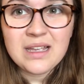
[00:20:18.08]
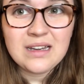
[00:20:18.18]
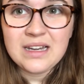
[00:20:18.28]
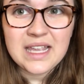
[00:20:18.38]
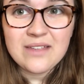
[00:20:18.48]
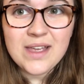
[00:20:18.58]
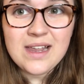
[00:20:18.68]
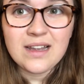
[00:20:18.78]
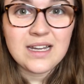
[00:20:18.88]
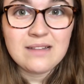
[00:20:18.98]
leave
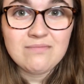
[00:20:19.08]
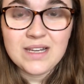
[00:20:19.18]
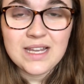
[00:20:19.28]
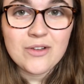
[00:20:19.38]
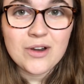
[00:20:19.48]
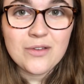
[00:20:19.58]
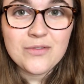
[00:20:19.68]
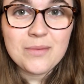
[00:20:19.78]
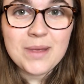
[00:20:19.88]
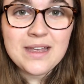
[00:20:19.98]
it, like leave her alone
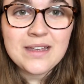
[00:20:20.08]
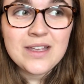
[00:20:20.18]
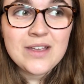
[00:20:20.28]
for a bit.